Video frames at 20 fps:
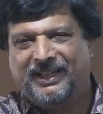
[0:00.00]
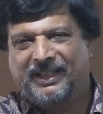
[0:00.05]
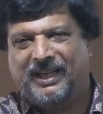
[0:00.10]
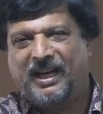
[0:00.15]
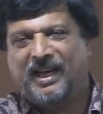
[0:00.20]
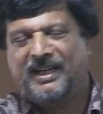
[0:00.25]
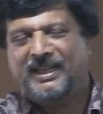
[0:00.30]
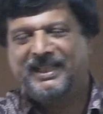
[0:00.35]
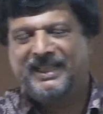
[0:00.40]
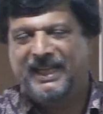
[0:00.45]

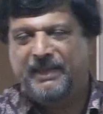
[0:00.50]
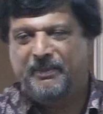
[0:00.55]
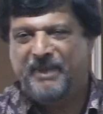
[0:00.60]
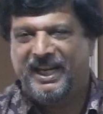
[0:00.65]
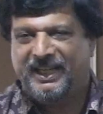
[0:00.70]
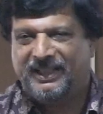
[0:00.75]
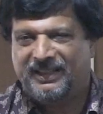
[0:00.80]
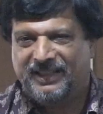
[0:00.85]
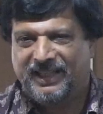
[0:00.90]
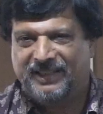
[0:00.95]
current
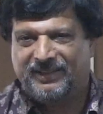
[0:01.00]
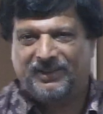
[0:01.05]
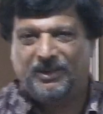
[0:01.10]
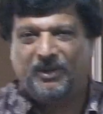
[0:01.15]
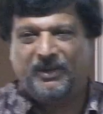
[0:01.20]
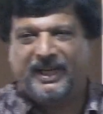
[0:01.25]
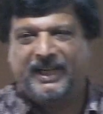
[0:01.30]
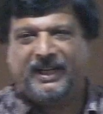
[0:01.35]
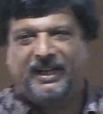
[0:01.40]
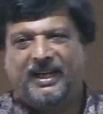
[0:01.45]
debate that's
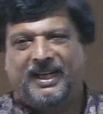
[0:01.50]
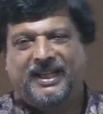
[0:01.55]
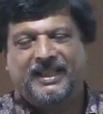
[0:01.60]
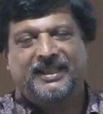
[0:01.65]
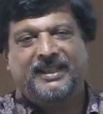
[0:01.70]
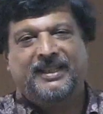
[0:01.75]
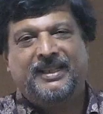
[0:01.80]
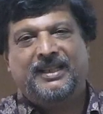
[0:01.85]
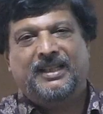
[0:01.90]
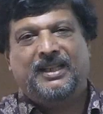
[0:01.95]
going
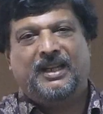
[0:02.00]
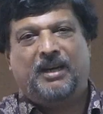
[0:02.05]
on